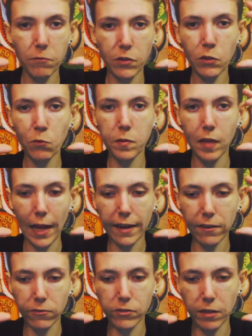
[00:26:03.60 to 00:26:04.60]
some little
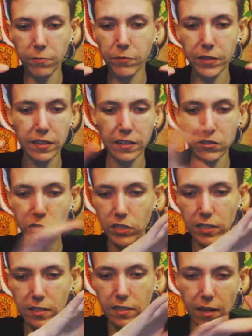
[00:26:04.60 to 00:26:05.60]
plaque or something that
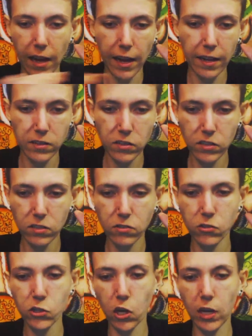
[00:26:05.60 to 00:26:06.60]
just has
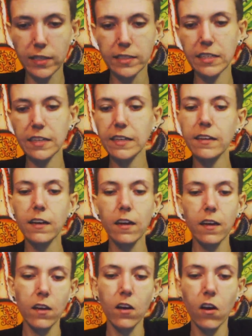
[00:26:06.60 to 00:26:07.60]
Shanti
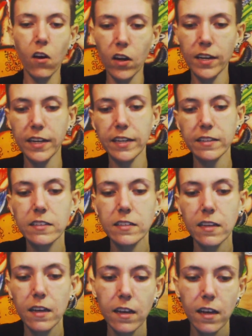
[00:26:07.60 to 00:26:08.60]
on it.
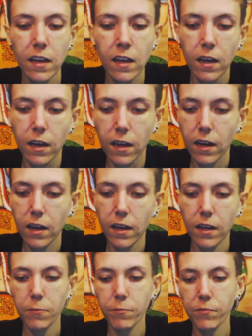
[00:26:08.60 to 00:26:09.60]

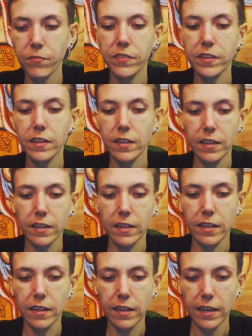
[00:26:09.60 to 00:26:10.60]
Um,
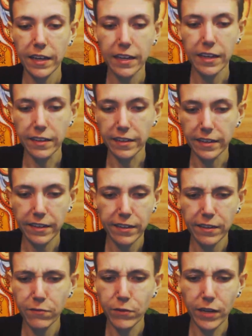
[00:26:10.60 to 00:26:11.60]
and it
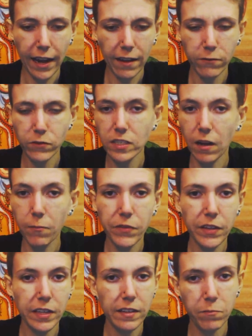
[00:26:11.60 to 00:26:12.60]
could even have
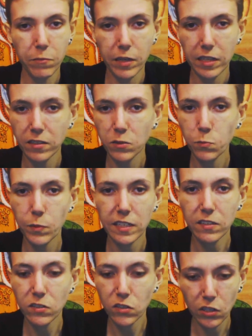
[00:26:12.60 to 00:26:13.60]
something that means
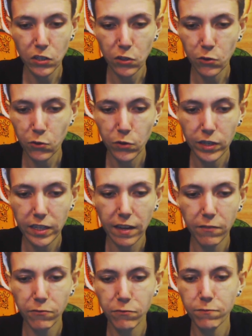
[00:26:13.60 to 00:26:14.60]
peace to you. It
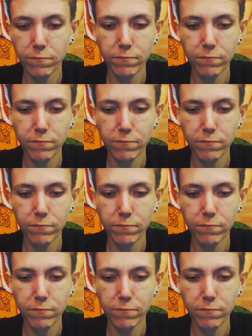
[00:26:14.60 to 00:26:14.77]
can have,